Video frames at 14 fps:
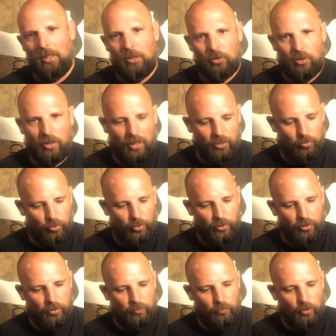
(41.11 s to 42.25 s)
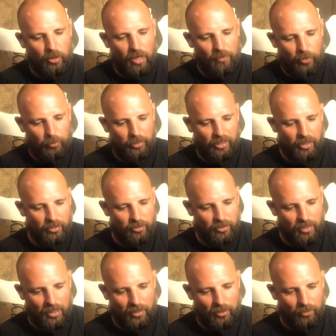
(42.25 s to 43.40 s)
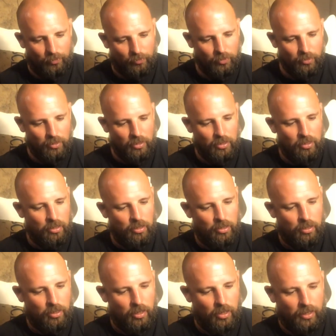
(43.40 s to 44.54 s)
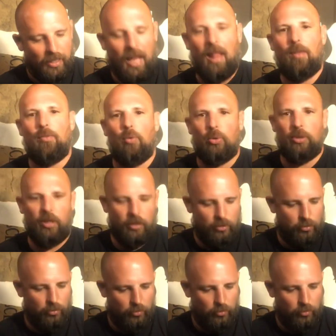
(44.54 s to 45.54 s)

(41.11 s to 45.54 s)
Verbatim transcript: which I think is pretty clever because it's out of uh, California,